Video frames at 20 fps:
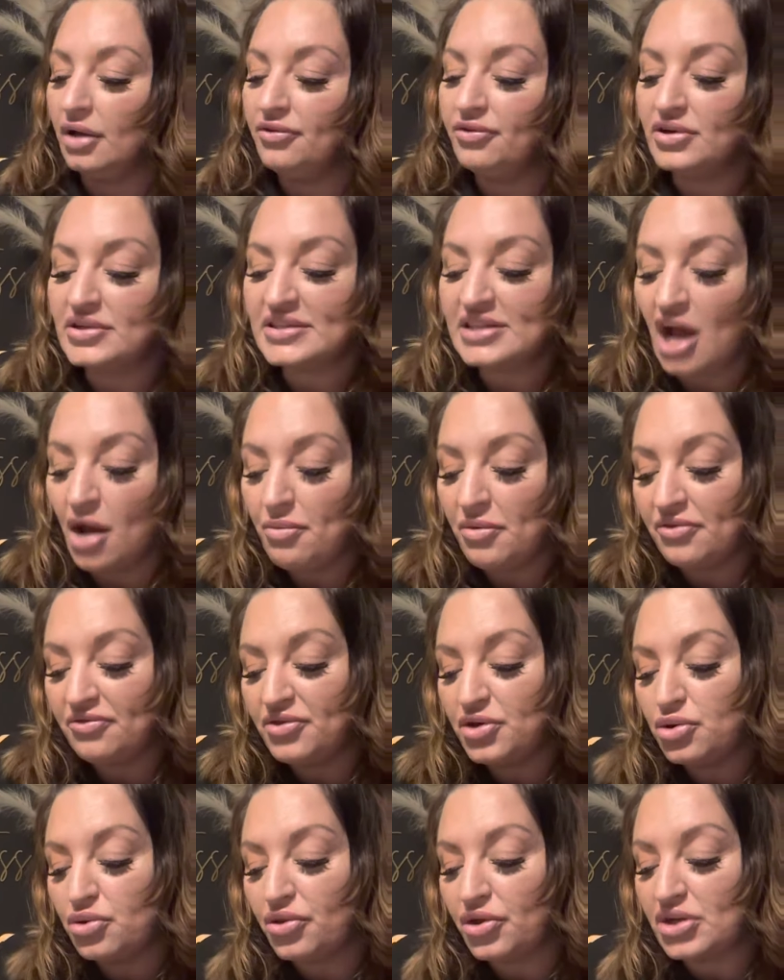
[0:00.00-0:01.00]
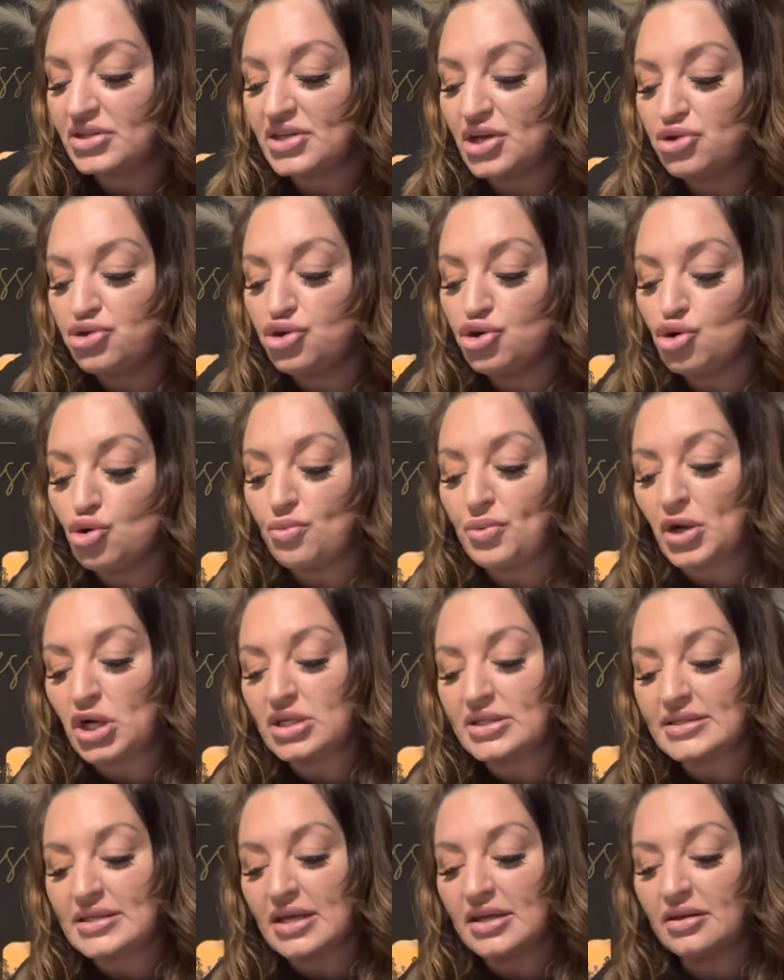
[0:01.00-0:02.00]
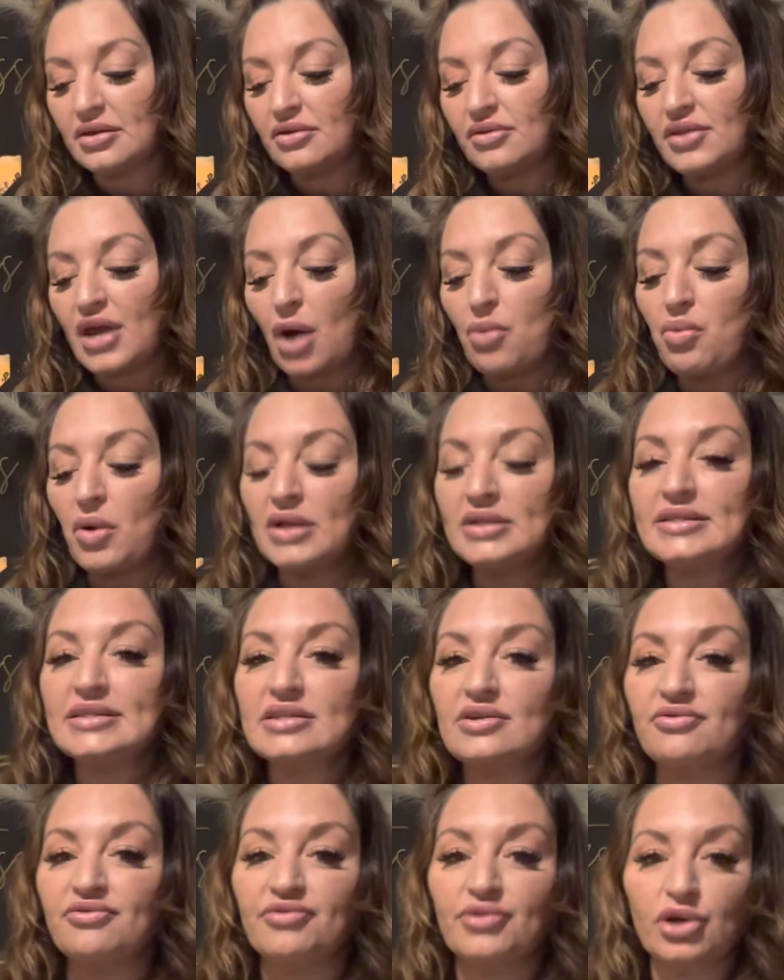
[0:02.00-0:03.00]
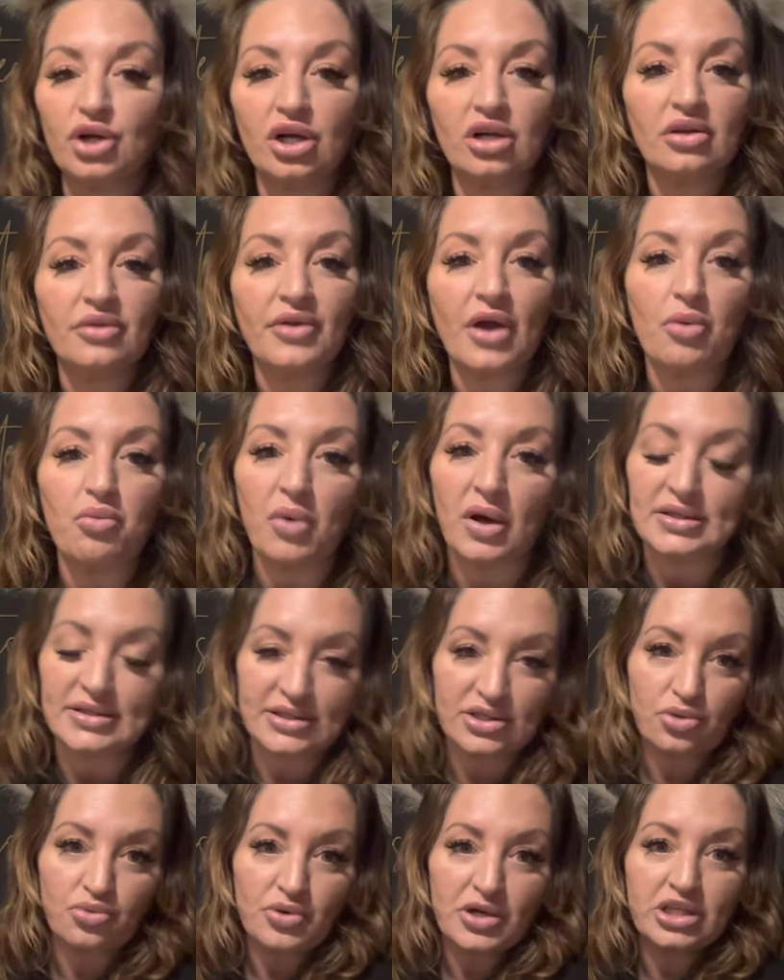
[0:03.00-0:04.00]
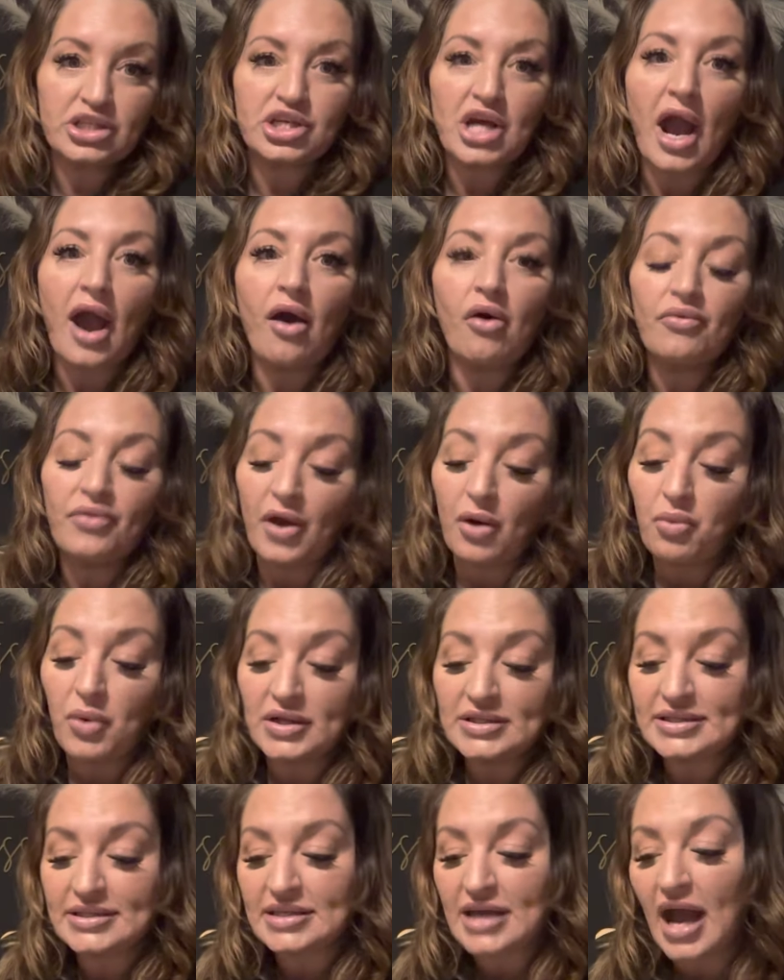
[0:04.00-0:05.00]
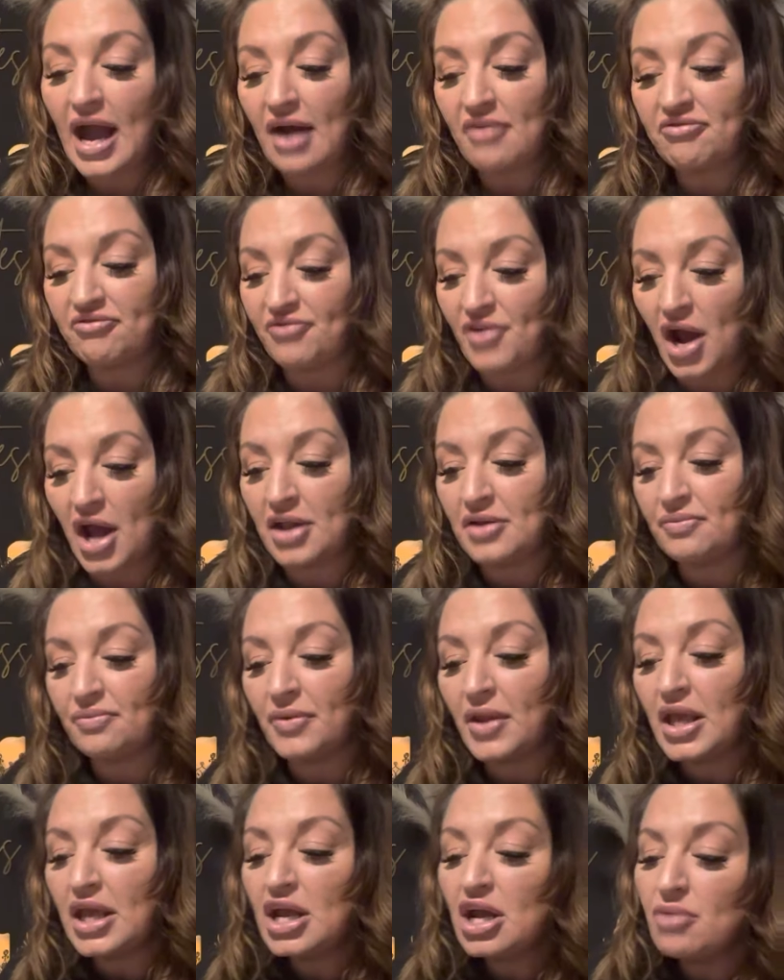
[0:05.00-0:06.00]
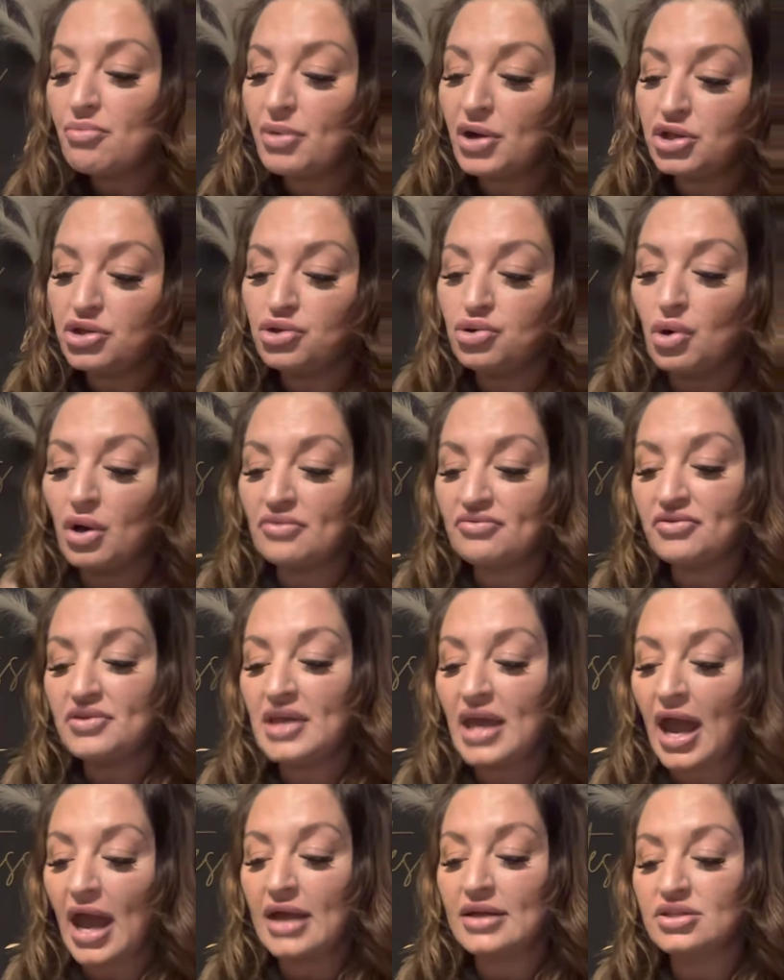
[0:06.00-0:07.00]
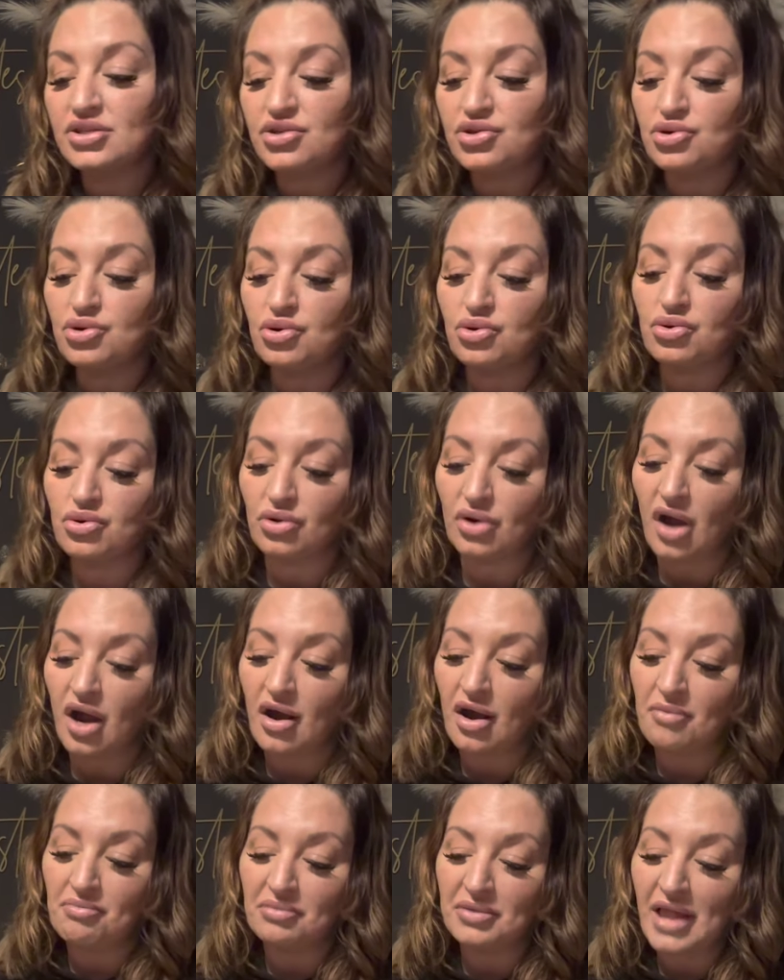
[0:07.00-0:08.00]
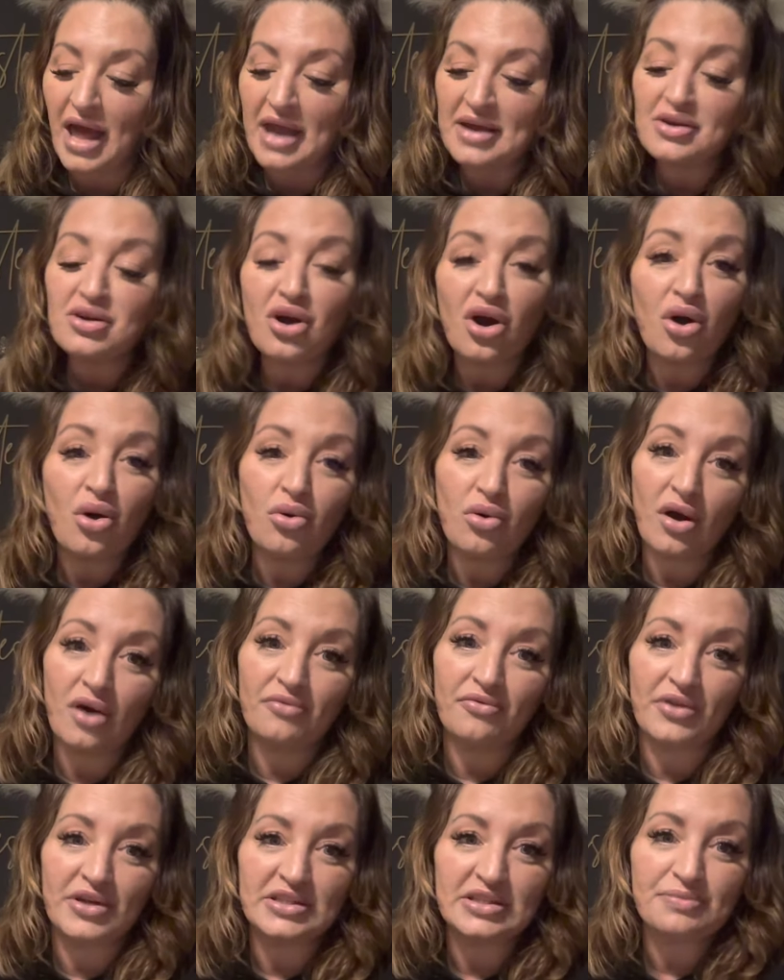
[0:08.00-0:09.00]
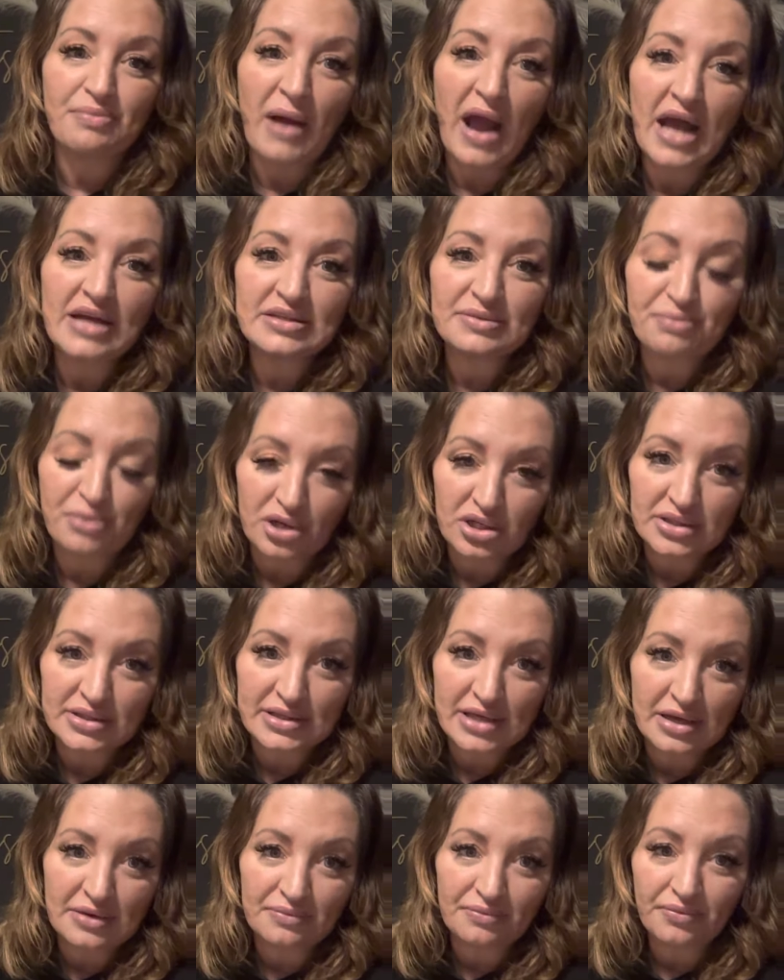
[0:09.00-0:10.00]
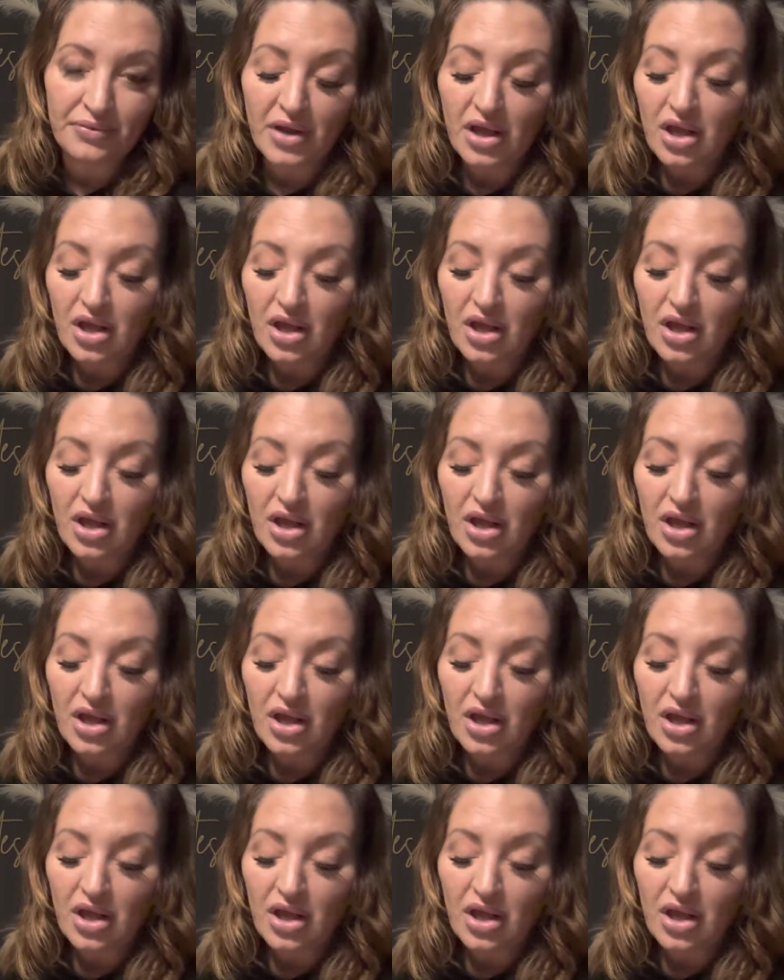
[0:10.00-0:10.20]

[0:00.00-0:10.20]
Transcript: For some of you, there's a new person that wants to flirt, that wants to reach out, that wants to have fun, but you have yet to um, let go of this past person.